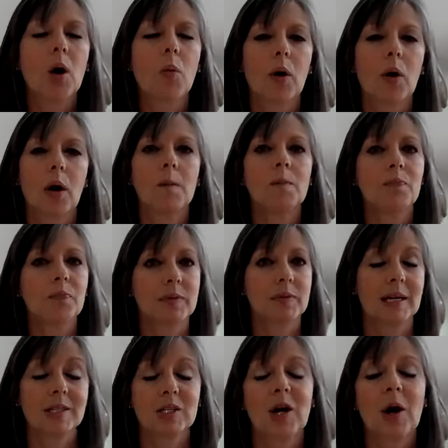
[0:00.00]
Well,
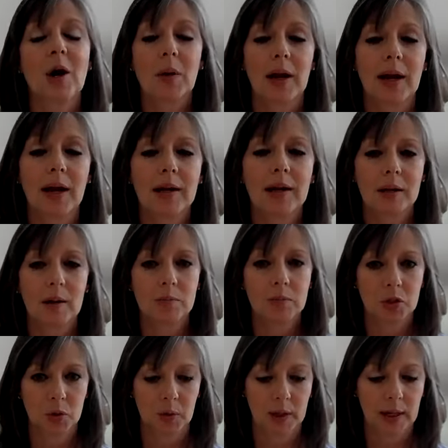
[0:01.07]
that's not what I ended up
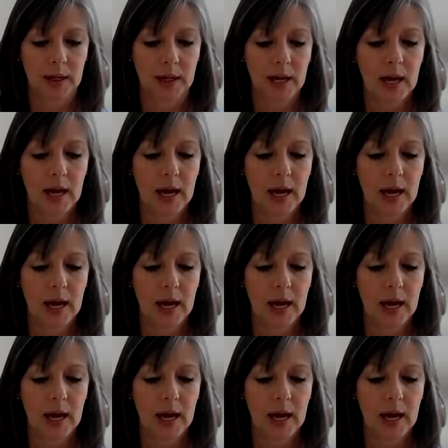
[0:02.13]
doing.